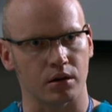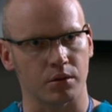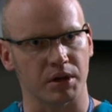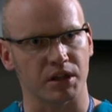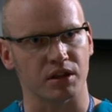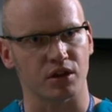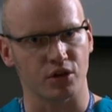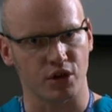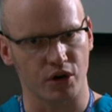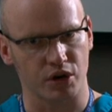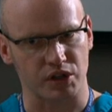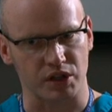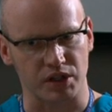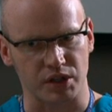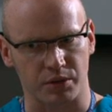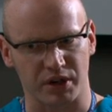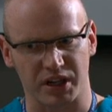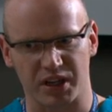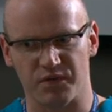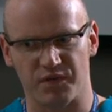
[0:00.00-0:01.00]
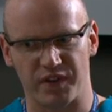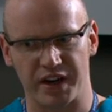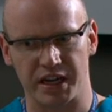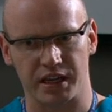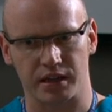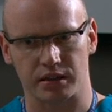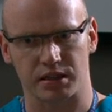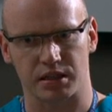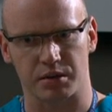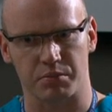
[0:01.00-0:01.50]
You mean the nurses are
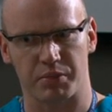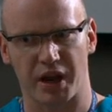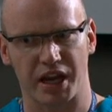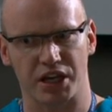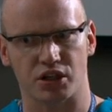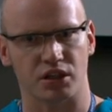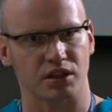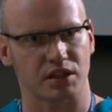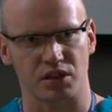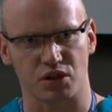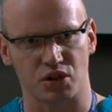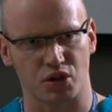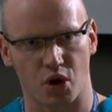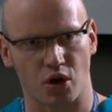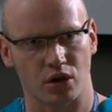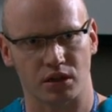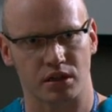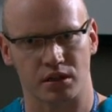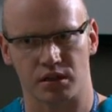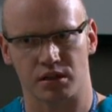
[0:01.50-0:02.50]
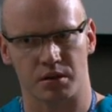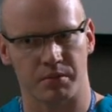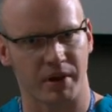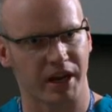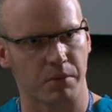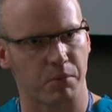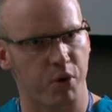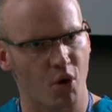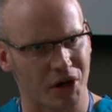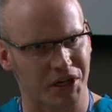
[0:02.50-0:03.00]
inconveniencing patients and doctors to
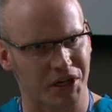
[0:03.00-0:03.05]
make a